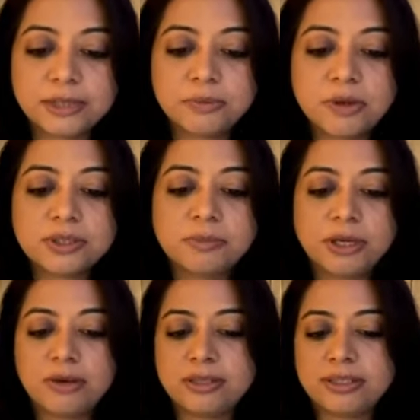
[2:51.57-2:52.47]
It was
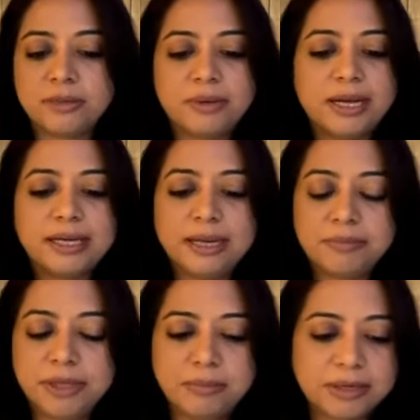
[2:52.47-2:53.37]
because they were
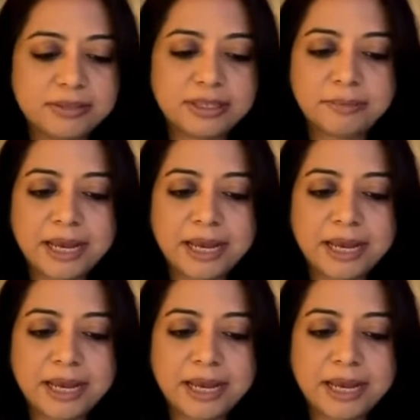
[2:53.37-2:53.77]
unhappy about some